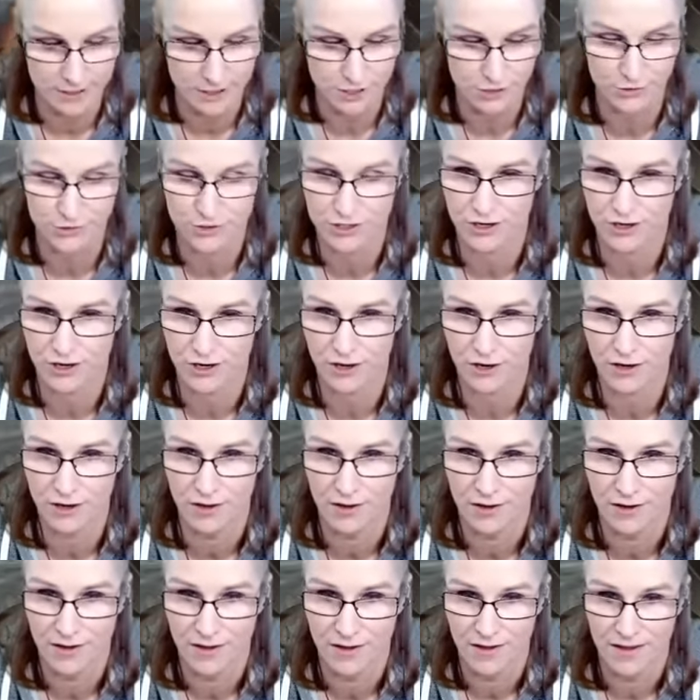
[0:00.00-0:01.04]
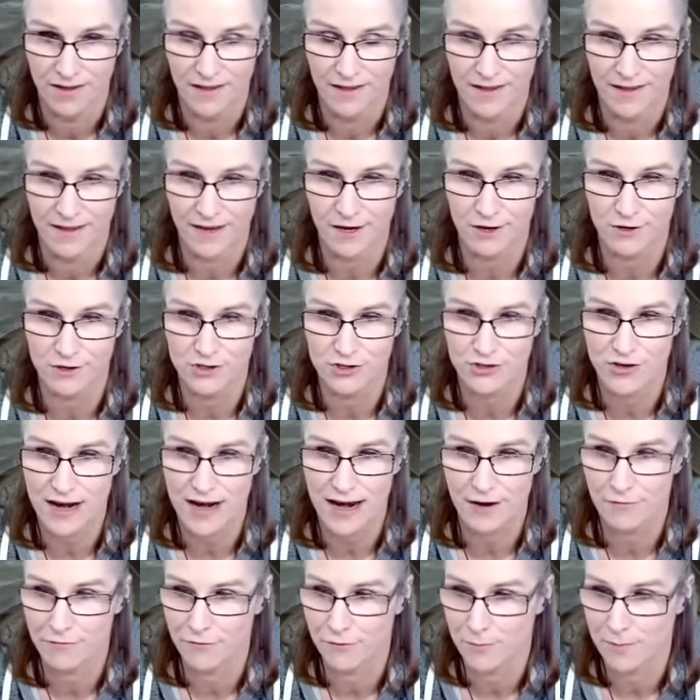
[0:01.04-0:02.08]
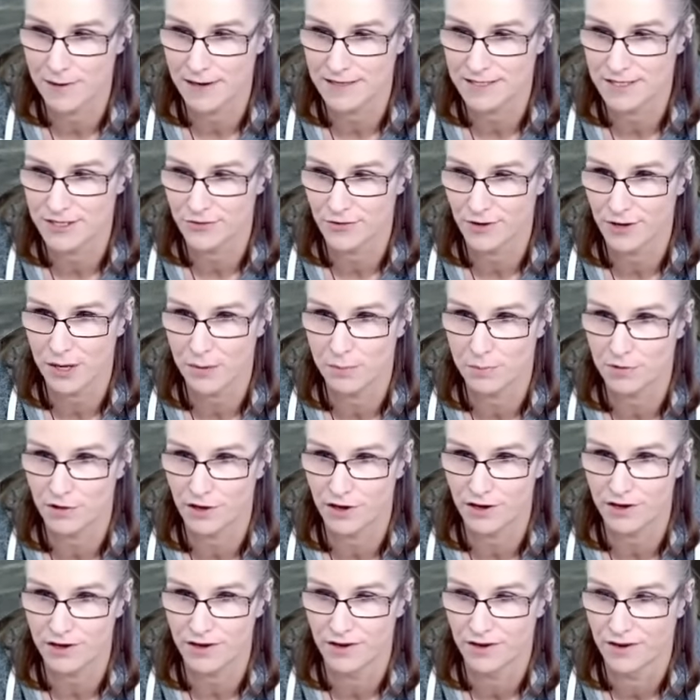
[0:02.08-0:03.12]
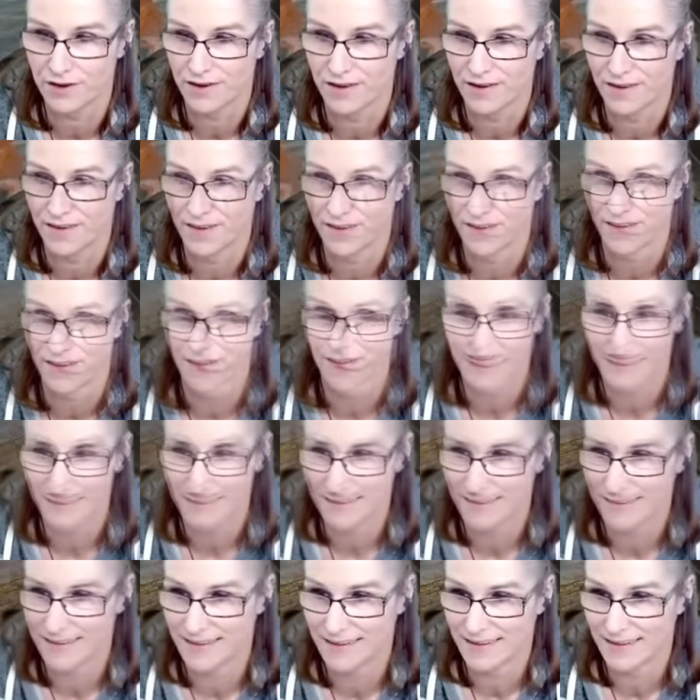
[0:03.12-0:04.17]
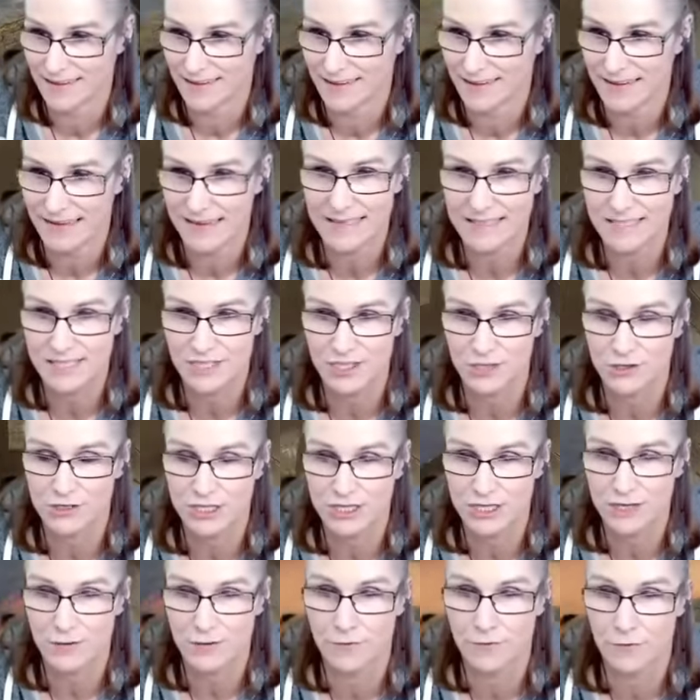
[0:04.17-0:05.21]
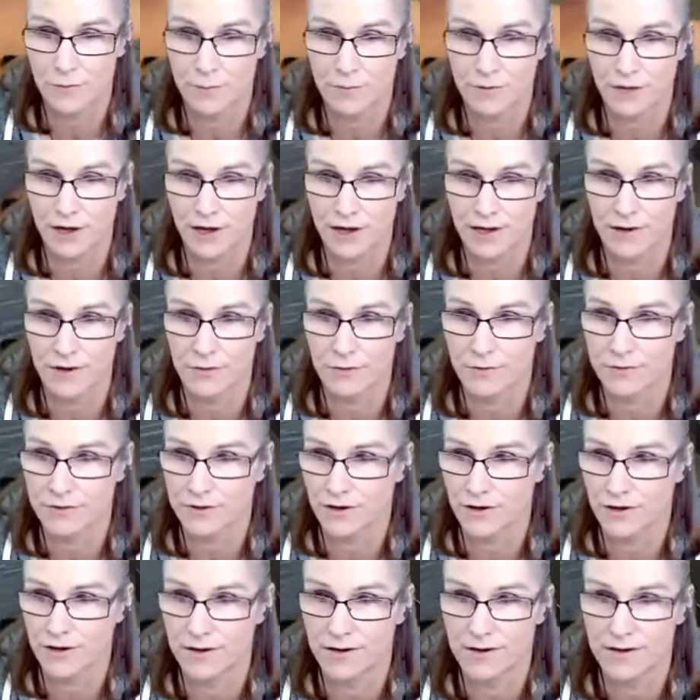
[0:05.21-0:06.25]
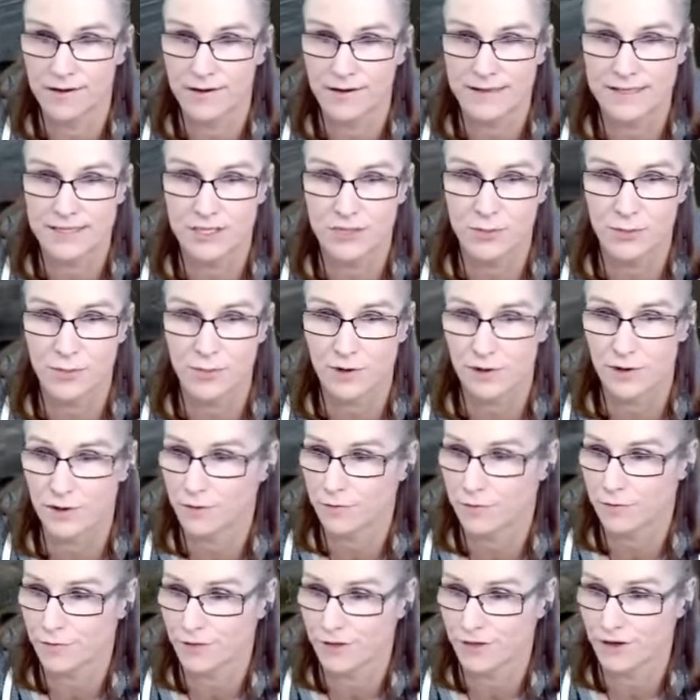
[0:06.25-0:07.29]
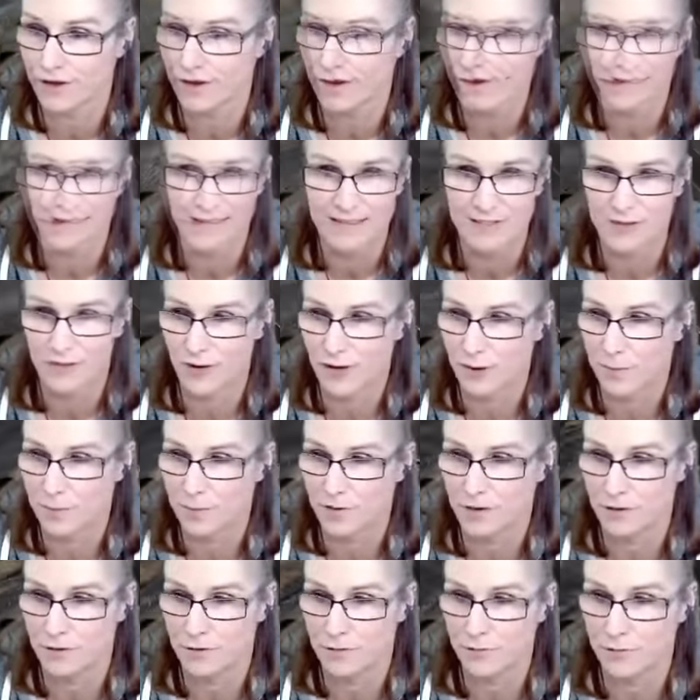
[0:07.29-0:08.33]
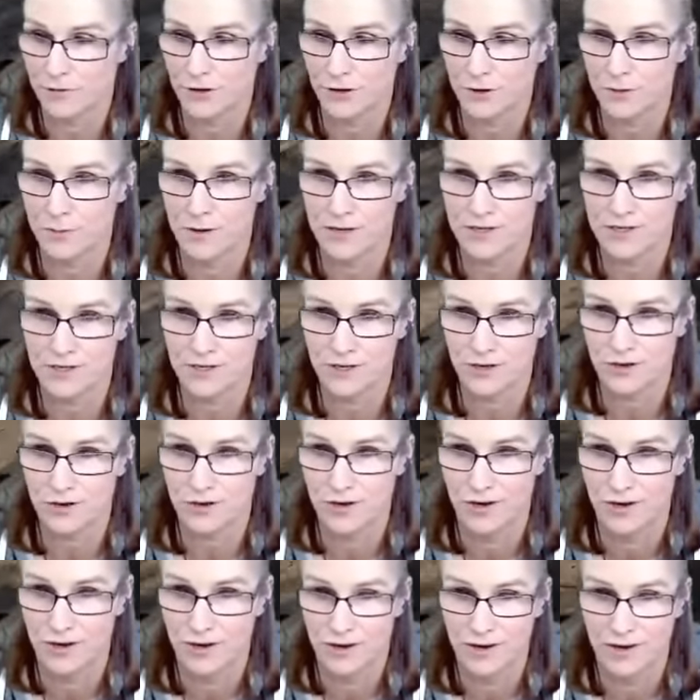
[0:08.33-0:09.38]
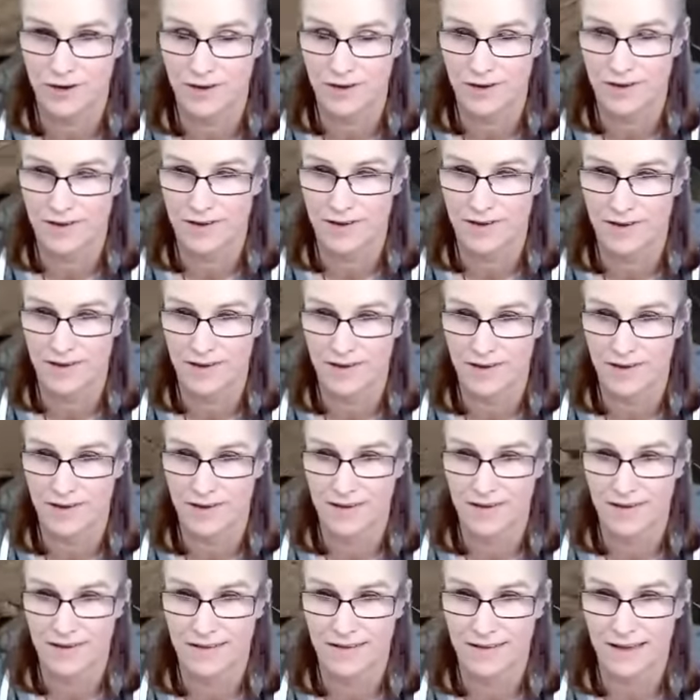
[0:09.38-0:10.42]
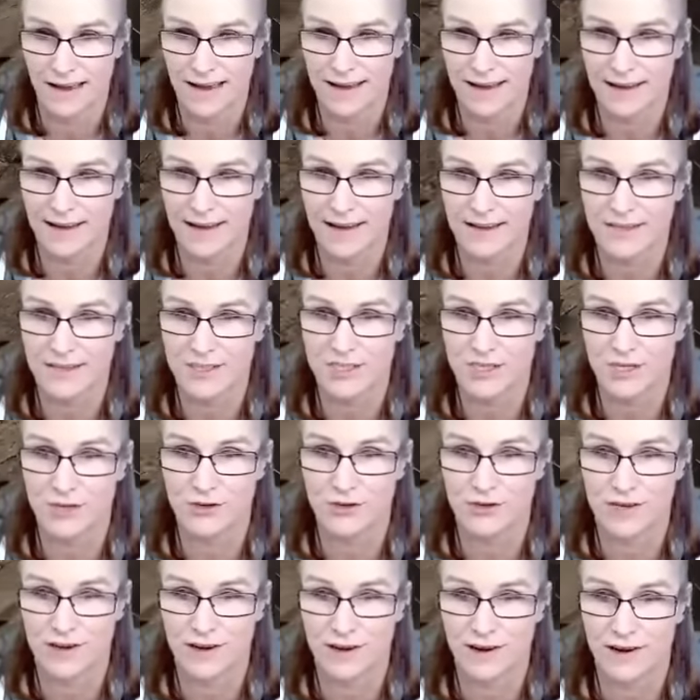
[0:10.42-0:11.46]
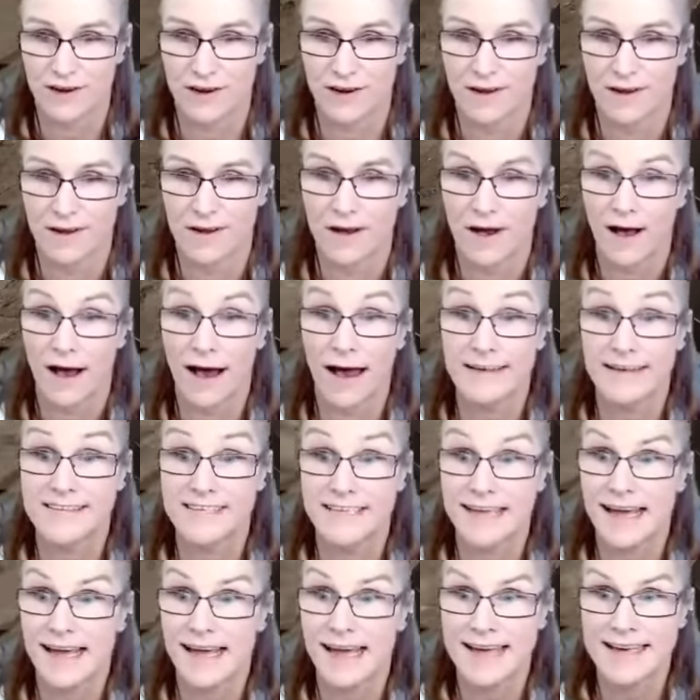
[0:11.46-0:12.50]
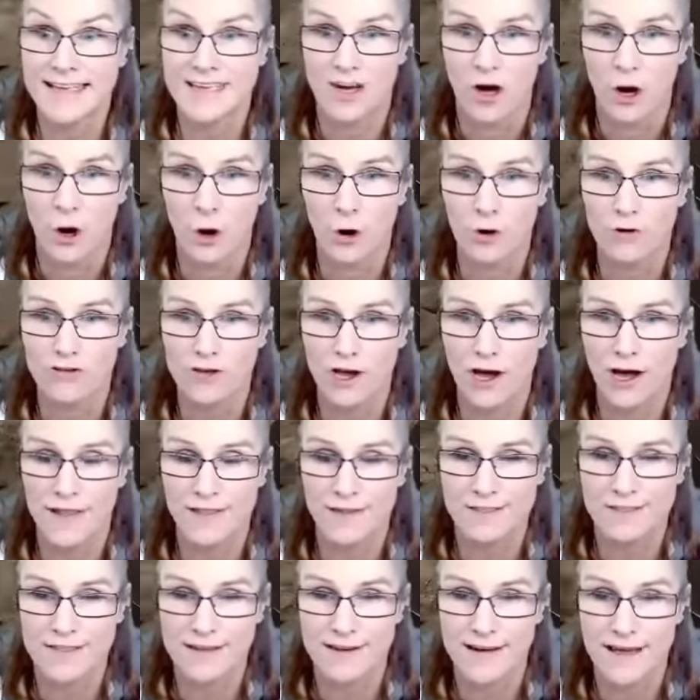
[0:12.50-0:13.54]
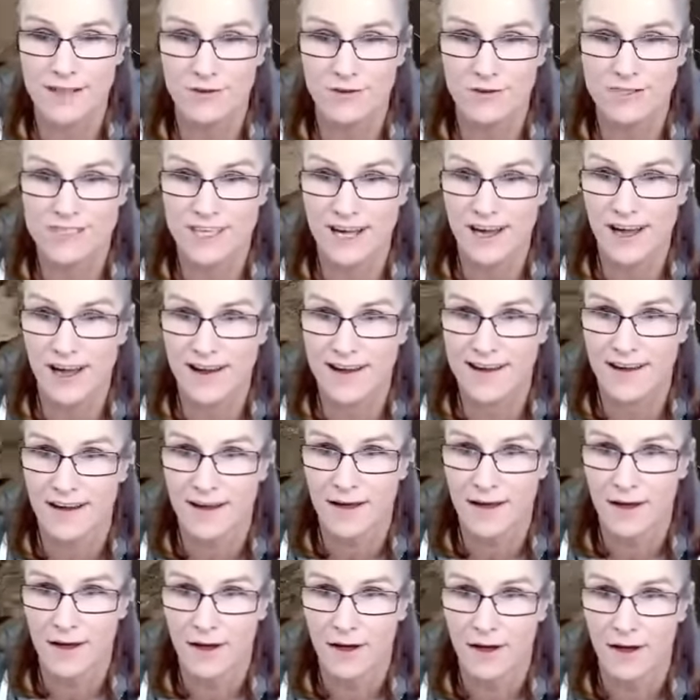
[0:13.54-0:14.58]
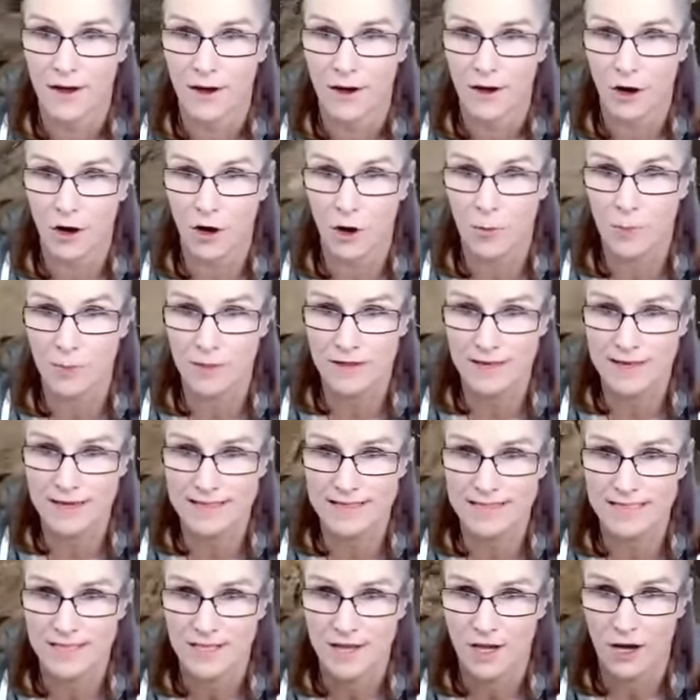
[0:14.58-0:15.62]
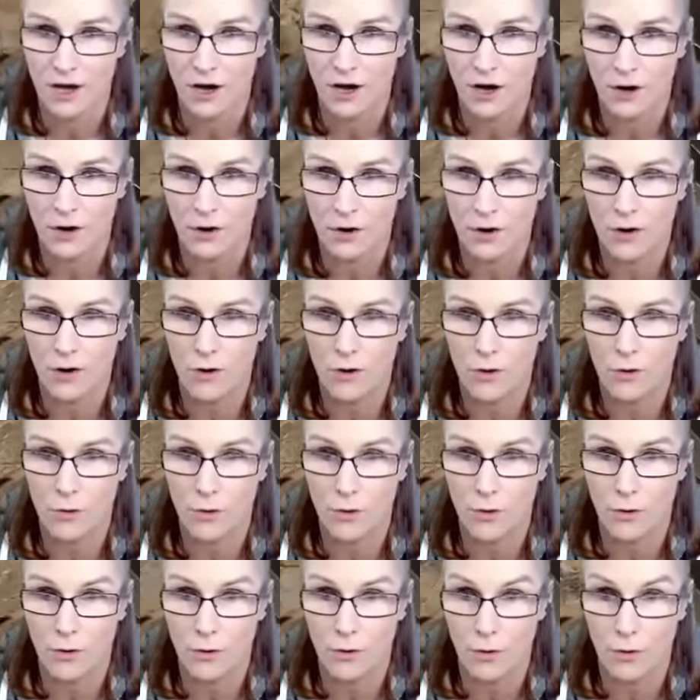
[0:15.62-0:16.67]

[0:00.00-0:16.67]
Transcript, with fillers: there, dog? Here, track for me. Is there any blood? He is searching blood. Hold on. Is there blood over there? Is there any blood over here, my dude? I didn't get two, did I? I did! Hold on, there's another duck! Oh, please! Oh, oh, oh,